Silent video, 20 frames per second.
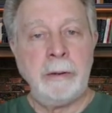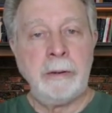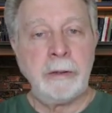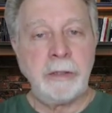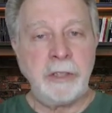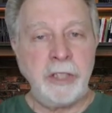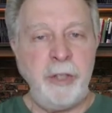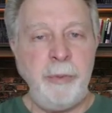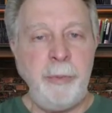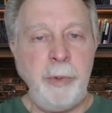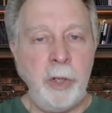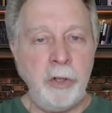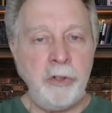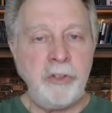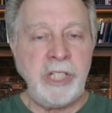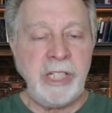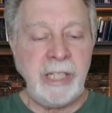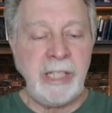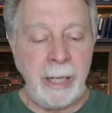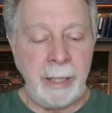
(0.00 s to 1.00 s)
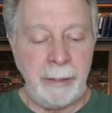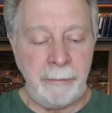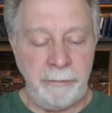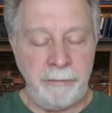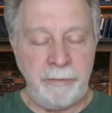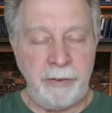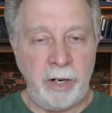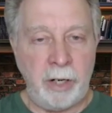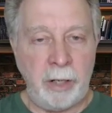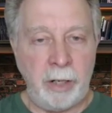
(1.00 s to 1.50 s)
The community got
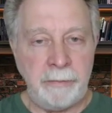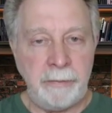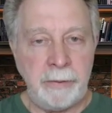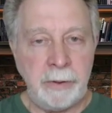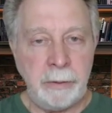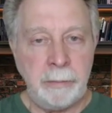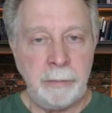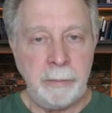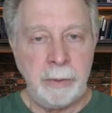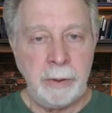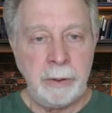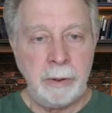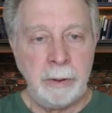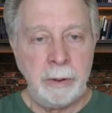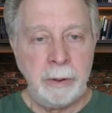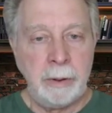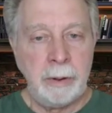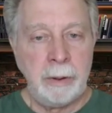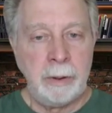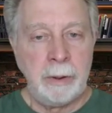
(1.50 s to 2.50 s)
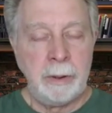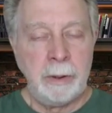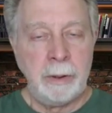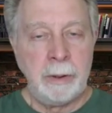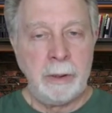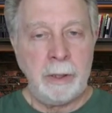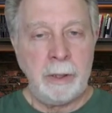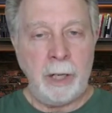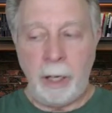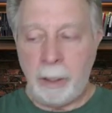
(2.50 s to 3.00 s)
involved.
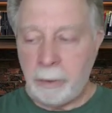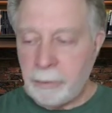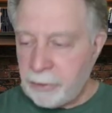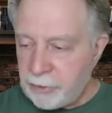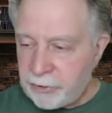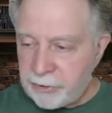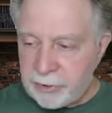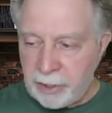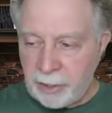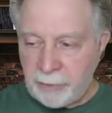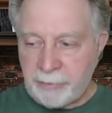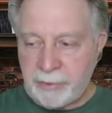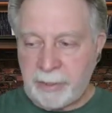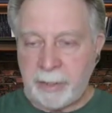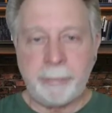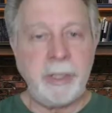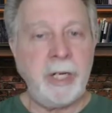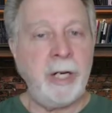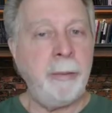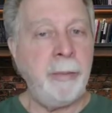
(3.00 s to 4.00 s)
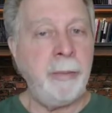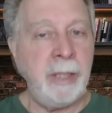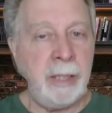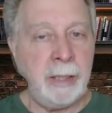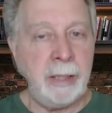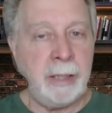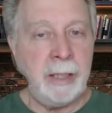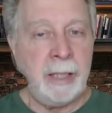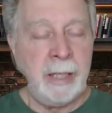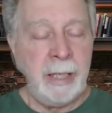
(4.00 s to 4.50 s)
All this stuff kept coming
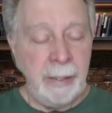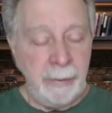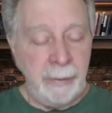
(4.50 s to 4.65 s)
in.